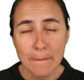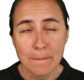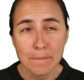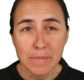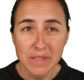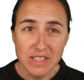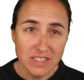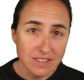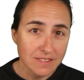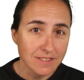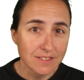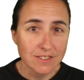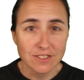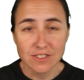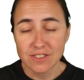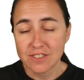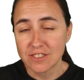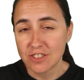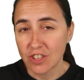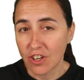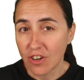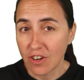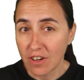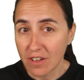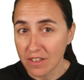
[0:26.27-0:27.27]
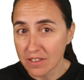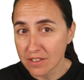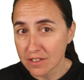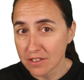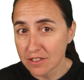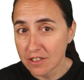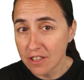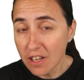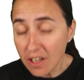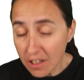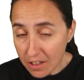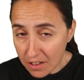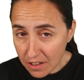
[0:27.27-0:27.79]
business charts
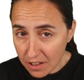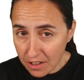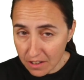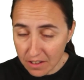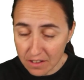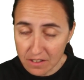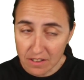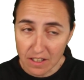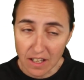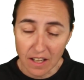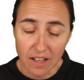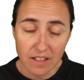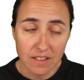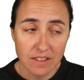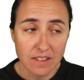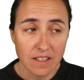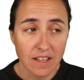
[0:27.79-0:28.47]
could look like.